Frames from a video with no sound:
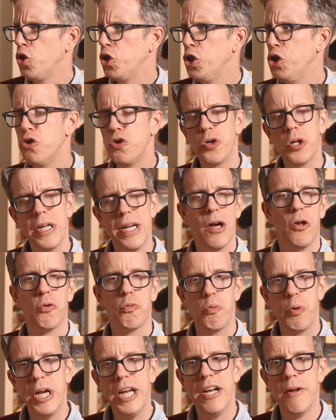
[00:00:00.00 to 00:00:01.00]
Usually
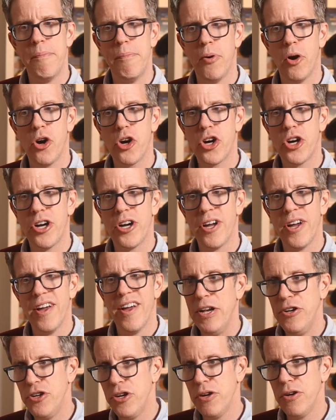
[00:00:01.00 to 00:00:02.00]
I'll read a book
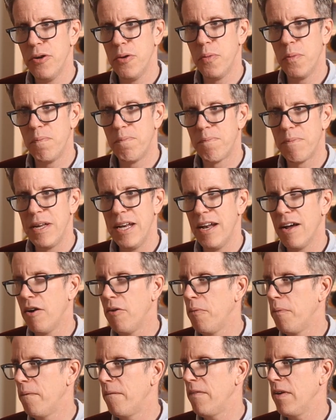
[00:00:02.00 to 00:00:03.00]
and do, you
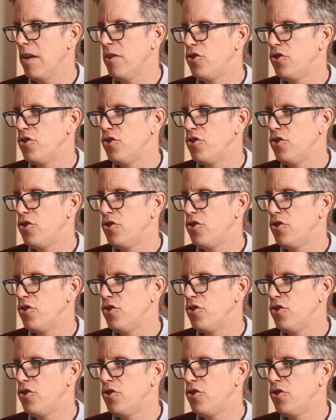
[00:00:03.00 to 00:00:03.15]
know,